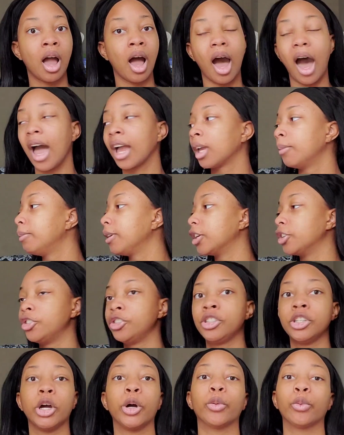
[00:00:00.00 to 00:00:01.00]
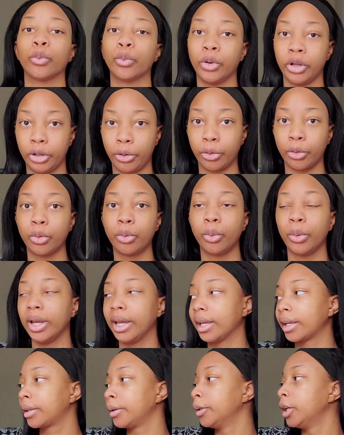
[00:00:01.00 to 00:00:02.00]
I can be a show real
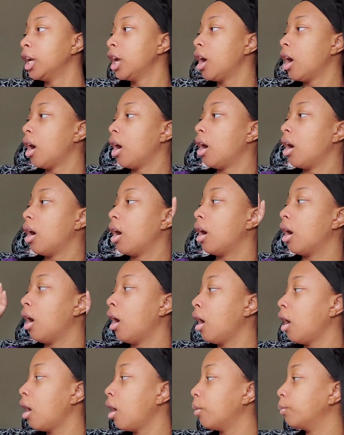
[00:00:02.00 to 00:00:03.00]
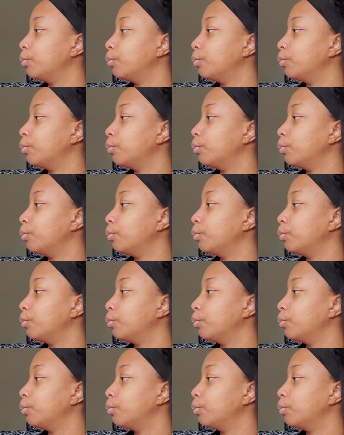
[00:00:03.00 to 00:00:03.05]
quick. I